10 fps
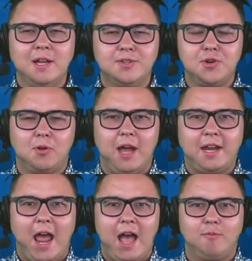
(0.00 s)
So glad
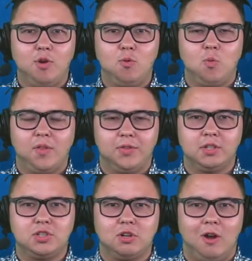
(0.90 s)
to have you with
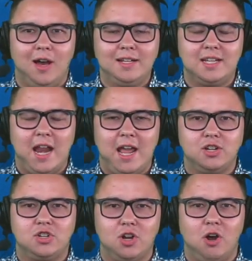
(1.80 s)
us. On
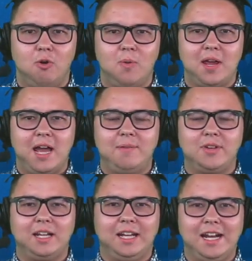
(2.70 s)
today's show, we have
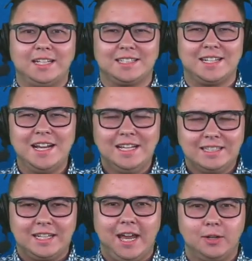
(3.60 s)
the latest
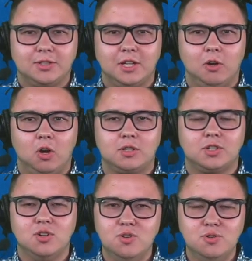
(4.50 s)
Seattle
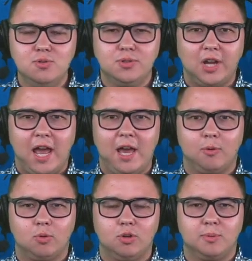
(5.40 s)
Seahawks news
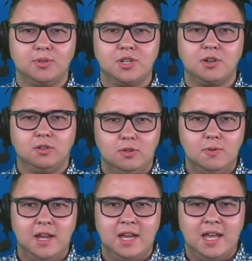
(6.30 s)
and rumors,
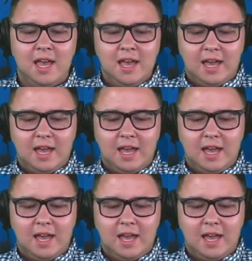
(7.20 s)
including